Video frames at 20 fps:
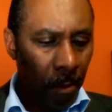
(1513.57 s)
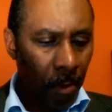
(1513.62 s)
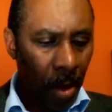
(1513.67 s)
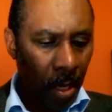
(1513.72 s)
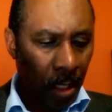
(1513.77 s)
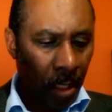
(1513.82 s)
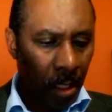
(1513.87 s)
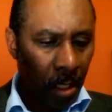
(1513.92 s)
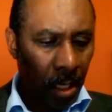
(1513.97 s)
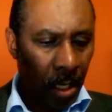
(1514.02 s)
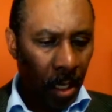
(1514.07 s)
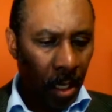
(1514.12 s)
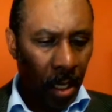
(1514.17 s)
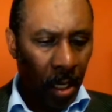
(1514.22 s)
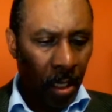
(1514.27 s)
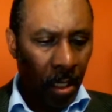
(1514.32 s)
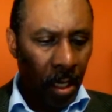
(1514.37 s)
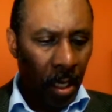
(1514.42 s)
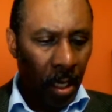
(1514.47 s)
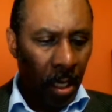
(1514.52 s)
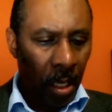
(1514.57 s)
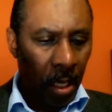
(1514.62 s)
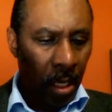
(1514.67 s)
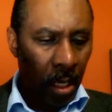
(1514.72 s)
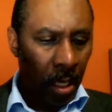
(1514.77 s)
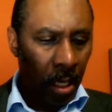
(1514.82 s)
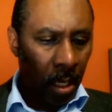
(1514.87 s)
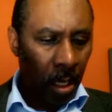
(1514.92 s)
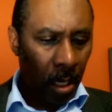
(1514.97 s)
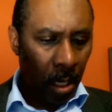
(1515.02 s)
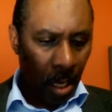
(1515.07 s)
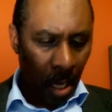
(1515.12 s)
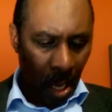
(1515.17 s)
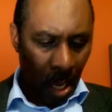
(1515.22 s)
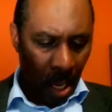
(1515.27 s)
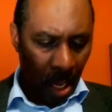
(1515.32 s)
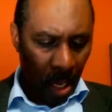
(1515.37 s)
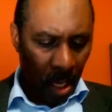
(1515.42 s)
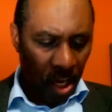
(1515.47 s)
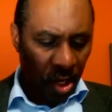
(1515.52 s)
But
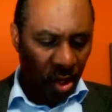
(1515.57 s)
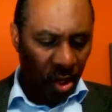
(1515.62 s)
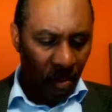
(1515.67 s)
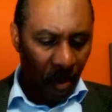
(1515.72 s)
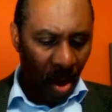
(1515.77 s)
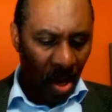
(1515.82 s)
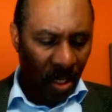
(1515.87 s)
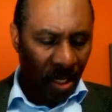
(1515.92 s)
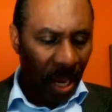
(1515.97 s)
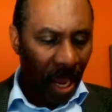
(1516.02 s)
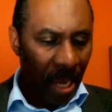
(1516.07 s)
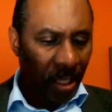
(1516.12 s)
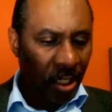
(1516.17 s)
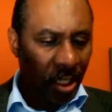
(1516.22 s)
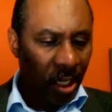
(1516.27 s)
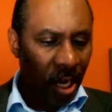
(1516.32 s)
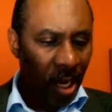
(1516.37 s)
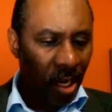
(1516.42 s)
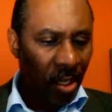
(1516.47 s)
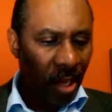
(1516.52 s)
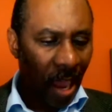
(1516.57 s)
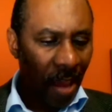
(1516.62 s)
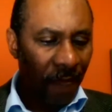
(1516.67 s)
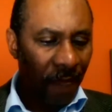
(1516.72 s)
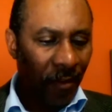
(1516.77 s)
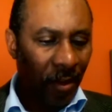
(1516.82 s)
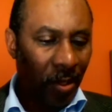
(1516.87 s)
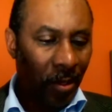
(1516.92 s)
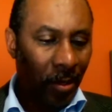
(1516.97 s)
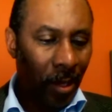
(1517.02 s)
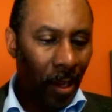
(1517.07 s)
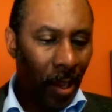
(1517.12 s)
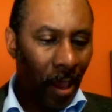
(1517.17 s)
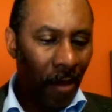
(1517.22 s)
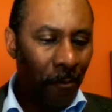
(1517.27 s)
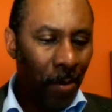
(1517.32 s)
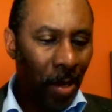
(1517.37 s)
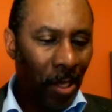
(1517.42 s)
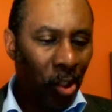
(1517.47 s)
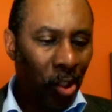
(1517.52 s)
each month I change.
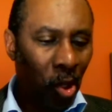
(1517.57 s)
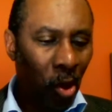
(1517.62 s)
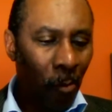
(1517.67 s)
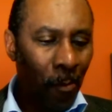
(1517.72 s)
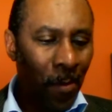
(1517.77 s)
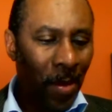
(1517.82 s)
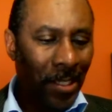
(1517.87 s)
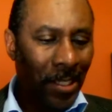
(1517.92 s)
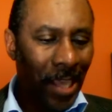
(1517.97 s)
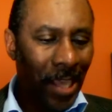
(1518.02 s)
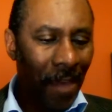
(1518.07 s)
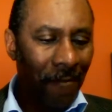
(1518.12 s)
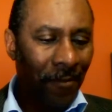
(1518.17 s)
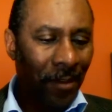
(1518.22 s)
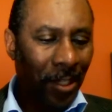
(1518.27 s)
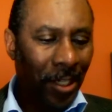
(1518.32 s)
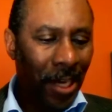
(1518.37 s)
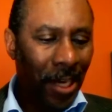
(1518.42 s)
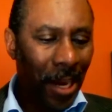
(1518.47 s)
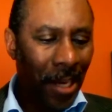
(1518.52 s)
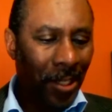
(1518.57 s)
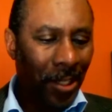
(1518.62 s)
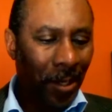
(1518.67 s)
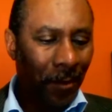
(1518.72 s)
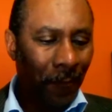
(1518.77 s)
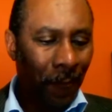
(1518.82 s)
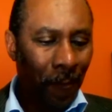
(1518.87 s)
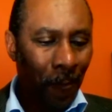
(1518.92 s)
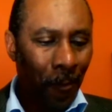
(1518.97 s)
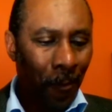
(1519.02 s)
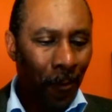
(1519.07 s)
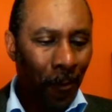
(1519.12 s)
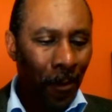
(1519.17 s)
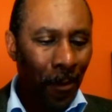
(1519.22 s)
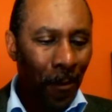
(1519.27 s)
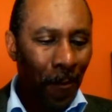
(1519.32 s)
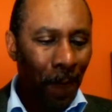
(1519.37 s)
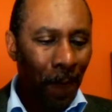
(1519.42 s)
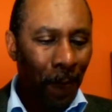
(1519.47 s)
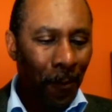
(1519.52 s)
I've been so busy I haven't changed it
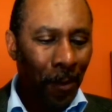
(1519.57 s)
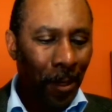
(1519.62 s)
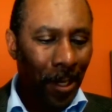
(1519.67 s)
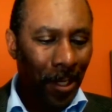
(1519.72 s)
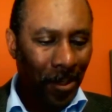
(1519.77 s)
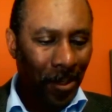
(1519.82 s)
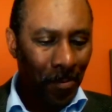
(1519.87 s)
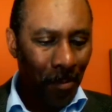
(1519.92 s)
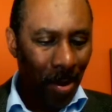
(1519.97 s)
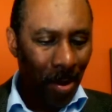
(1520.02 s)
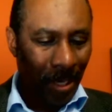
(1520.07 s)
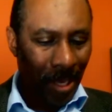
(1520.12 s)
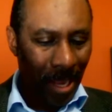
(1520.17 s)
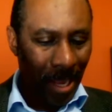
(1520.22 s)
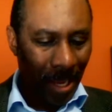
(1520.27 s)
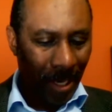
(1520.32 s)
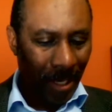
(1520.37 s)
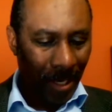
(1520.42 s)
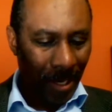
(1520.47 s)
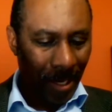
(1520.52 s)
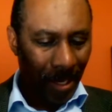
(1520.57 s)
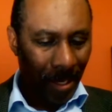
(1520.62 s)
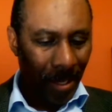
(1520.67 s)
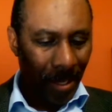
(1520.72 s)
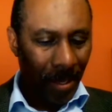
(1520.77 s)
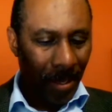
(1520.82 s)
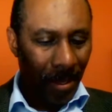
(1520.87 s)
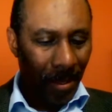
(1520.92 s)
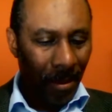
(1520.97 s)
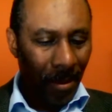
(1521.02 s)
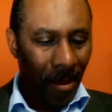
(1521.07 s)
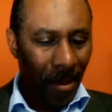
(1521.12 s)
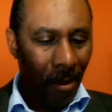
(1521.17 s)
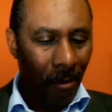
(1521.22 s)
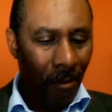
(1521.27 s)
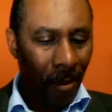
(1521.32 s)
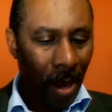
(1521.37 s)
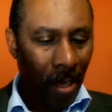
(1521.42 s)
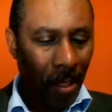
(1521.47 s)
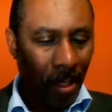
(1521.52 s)
for this month yet.
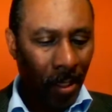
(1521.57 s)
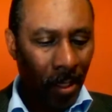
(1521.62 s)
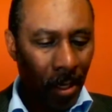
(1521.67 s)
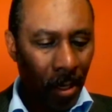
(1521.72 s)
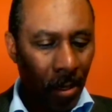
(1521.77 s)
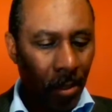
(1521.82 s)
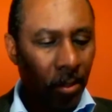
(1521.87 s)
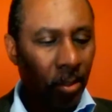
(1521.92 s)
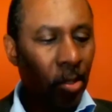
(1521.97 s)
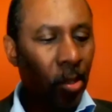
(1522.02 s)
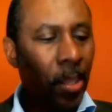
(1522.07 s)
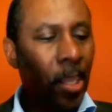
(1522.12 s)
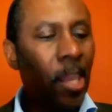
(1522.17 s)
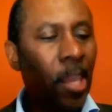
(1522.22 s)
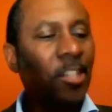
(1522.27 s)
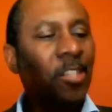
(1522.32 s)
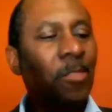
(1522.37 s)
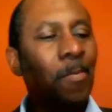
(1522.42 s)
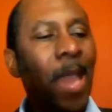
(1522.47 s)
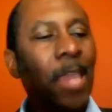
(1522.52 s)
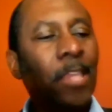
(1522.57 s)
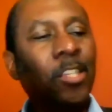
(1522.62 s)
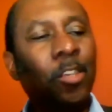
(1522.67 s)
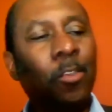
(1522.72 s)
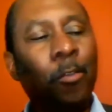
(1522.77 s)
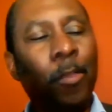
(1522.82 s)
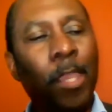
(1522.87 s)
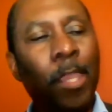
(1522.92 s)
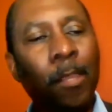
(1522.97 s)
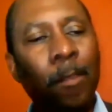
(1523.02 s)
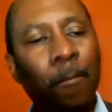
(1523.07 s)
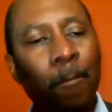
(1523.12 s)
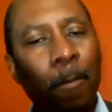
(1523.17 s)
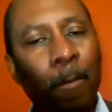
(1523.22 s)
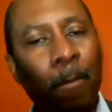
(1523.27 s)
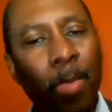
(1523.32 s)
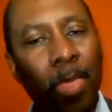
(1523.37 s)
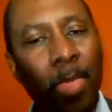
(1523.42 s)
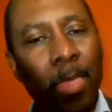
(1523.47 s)
All right. So here's my screen.